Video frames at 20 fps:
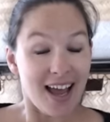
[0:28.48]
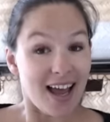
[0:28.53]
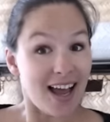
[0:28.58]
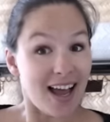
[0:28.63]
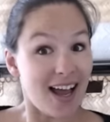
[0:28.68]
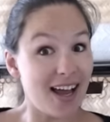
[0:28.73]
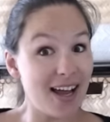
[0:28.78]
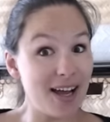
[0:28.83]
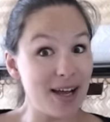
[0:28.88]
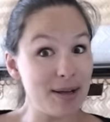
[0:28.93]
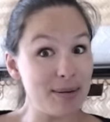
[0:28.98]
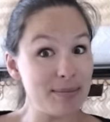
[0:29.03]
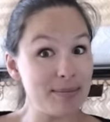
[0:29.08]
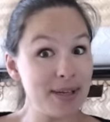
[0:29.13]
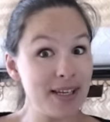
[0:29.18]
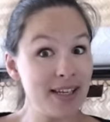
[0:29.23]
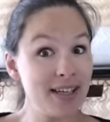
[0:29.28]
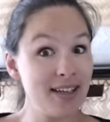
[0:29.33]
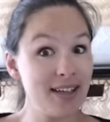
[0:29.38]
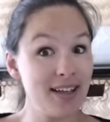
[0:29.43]
I'm
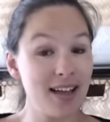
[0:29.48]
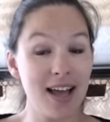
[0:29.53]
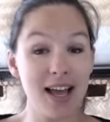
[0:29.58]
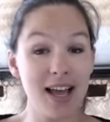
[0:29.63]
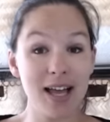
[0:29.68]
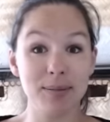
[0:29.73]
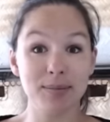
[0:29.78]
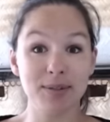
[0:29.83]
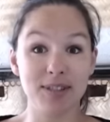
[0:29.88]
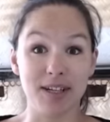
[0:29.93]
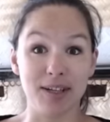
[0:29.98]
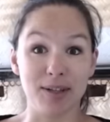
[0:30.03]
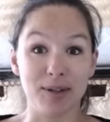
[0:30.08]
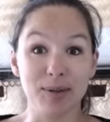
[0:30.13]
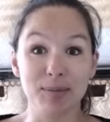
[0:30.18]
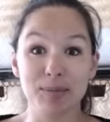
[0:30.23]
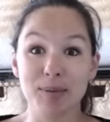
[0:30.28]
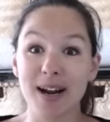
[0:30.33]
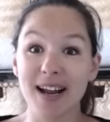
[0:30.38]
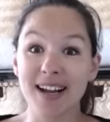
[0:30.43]
still
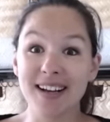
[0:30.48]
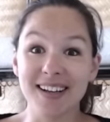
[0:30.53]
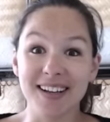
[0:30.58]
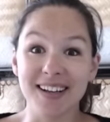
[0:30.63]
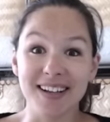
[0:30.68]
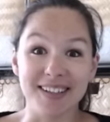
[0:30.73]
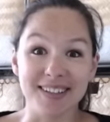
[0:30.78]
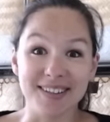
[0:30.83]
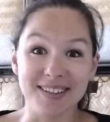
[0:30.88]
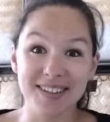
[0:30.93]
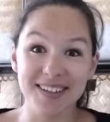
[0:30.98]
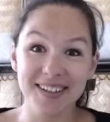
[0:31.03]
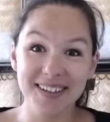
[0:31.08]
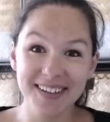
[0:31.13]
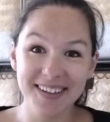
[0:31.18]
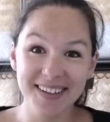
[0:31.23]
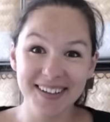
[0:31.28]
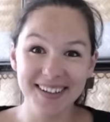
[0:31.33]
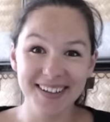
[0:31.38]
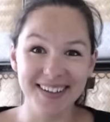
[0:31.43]
pregnant.
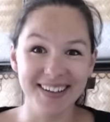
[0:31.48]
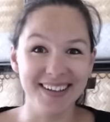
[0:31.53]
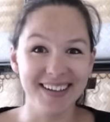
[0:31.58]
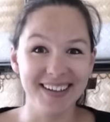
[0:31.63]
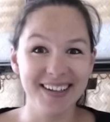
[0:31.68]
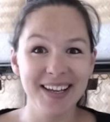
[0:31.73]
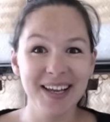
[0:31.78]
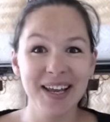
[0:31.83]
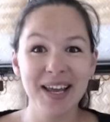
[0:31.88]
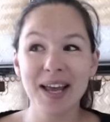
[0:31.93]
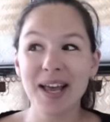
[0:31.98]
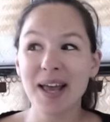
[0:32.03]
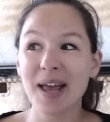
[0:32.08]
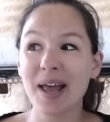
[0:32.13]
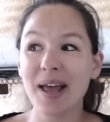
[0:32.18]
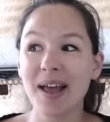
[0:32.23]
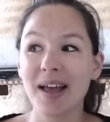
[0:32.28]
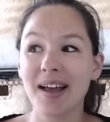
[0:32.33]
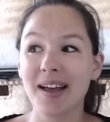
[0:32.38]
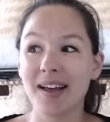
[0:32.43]

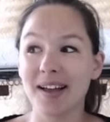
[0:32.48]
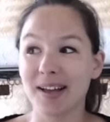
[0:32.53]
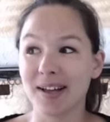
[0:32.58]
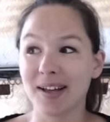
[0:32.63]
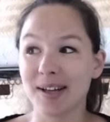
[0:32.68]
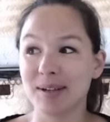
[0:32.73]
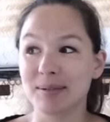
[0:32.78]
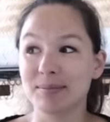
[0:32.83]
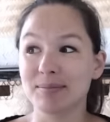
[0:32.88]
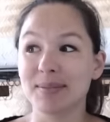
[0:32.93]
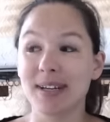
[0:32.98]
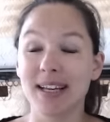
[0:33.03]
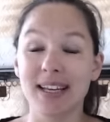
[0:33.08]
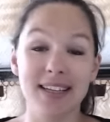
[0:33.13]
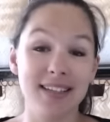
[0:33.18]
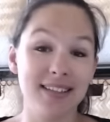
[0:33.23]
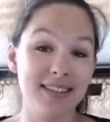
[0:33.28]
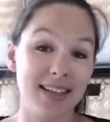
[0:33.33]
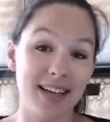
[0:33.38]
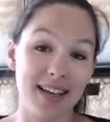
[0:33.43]

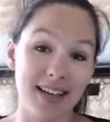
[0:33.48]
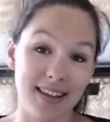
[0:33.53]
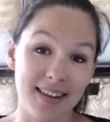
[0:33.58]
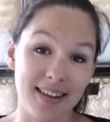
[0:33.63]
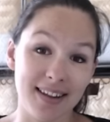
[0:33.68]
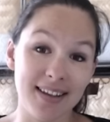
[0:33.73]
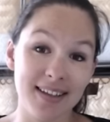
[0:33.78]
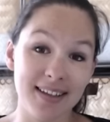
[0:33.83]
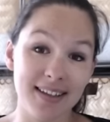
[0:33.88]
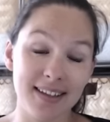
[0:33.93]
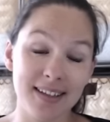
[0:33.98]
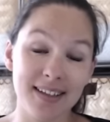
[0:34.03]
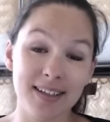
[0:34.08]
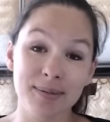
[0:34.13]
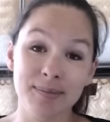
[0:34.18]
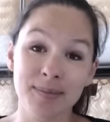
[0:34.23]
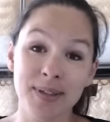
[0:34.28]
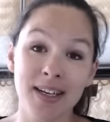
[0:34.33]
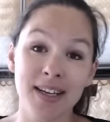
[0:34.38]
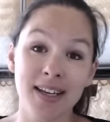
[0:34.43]
and I
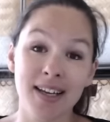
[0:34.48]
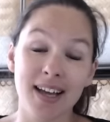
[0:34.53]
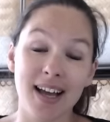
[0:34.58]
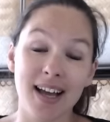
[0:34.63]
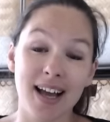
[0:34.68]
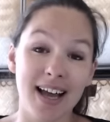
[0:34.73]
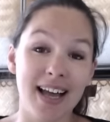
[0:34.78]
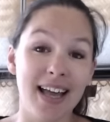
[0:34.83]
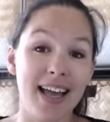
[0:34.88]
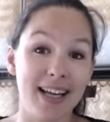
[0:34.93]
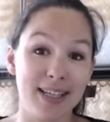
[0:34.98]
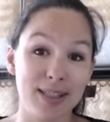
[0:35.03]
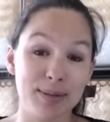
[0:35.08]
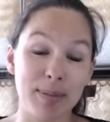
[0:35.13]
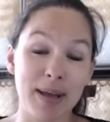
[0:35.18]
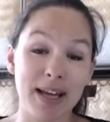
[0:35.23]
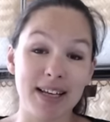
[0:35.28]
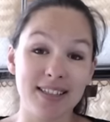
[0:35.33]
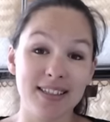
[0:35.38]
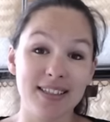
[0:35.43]

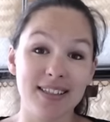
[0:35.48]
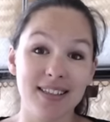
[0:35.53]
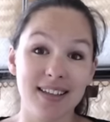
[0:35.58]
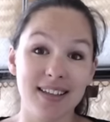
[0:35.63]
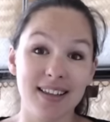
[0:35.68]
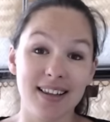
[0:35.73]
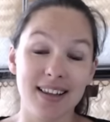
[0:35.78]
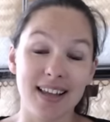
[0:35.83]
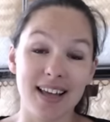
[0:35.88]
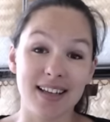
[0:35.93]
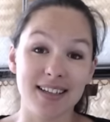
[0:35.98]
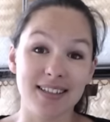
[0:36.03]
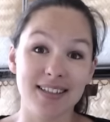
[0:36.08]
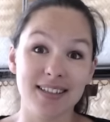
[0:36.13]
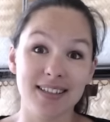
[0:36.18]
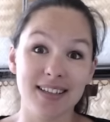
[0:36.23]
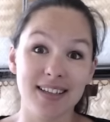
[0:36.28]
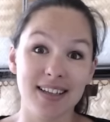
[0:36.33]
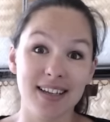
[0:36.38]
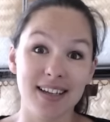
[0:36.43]
expect that
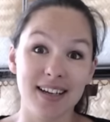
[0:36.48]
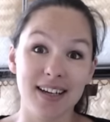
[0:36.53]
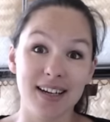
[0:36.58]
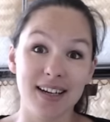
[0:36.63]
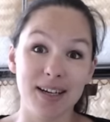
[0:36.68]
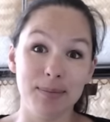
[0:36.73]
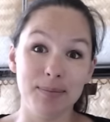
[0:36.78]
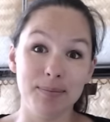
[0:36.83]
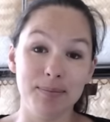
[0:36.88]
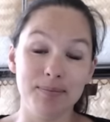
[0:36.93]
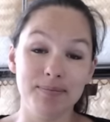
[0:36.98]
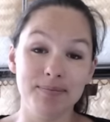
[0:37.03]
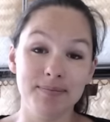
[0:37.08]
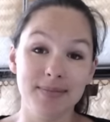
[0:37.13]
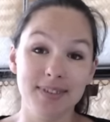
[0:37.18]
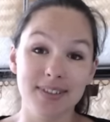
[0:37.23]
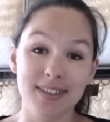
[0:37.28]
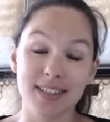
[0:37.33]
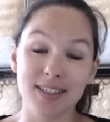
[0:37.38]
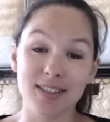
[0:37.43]

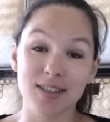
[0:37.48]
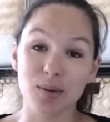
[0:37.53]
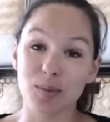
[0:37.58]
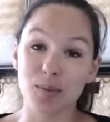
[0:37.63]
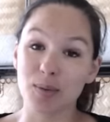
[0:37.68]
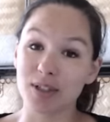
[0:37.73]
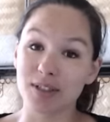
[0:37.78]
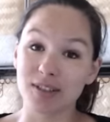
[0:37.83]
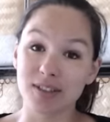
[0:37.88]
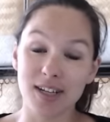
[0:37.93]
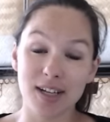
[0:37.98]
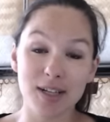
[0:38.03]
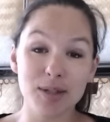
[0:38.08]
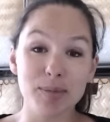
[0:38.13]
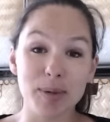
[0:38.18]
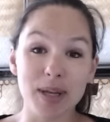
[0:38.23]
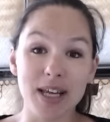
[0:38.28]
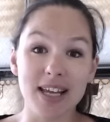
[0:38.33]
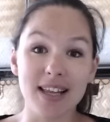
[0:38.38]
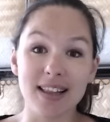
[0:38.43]
this will not
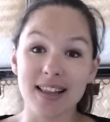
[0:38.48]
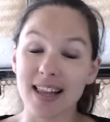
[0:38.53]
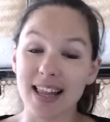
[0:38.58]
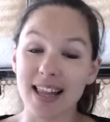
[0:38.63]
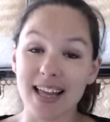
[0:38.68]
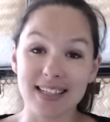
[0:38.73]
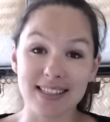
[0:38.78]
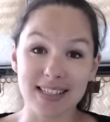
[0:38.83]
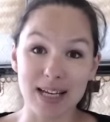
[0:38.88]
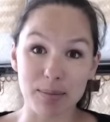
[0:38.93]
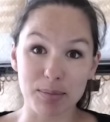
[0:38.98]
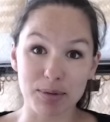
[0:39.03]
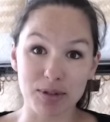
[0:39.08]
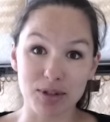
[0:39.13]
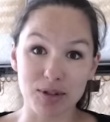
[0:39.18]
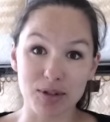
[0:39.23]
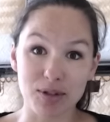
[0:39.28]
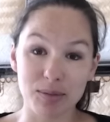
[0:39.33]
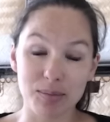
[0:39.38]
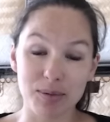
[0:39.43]
be the last
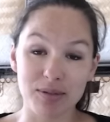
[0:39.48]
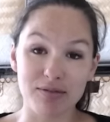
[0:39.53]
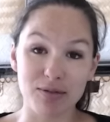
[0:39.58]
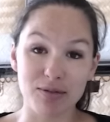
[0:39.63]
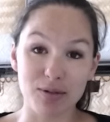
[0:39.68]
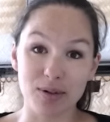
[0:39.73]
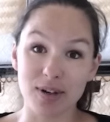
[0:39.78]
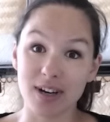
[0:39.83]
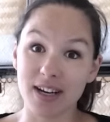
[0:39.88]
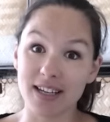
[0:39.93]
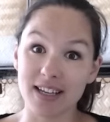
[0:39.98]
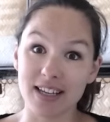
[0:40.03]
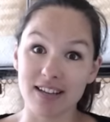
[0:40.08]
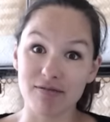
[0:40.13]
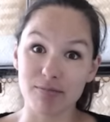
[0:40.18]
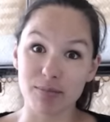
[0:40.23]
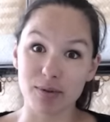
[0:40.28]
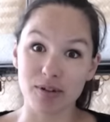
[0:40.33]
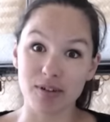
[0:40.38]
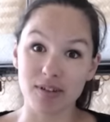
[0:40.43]
episode before I give
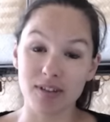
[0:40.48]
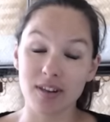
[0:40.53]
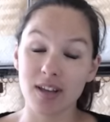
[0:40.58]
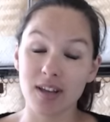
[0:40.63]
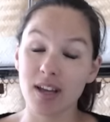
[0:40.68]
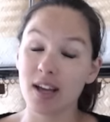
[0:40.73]
birth.